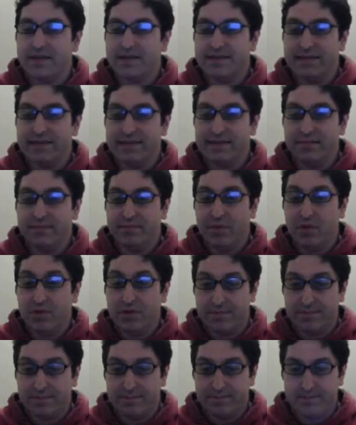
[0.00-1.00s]
This is
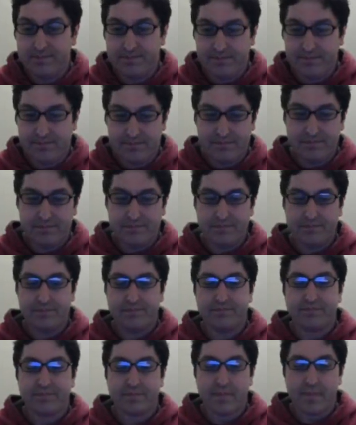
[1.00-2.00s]
important.
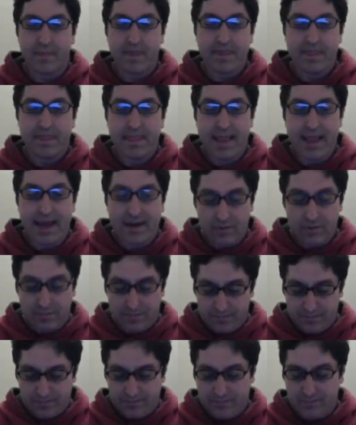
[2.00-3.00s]
Now,
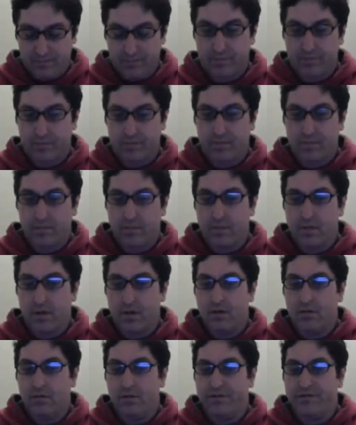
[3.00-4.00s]

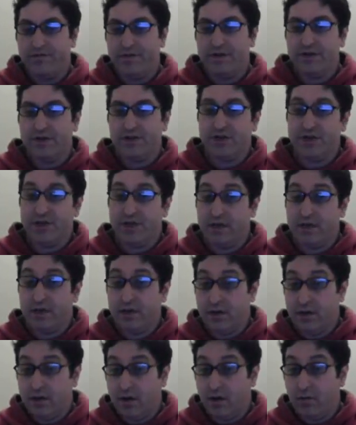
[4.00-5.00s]
we're
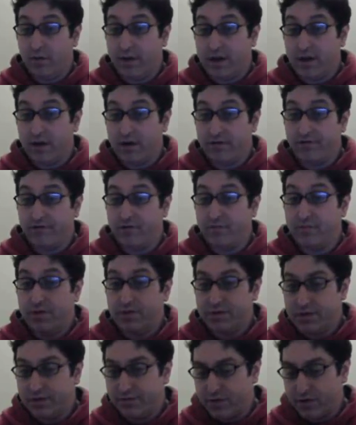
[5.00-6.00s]
going through
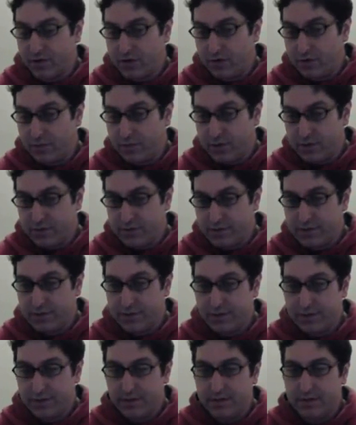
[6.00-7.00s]
most of the
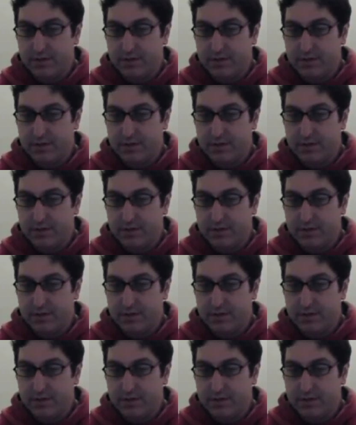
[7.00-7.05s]
coupons.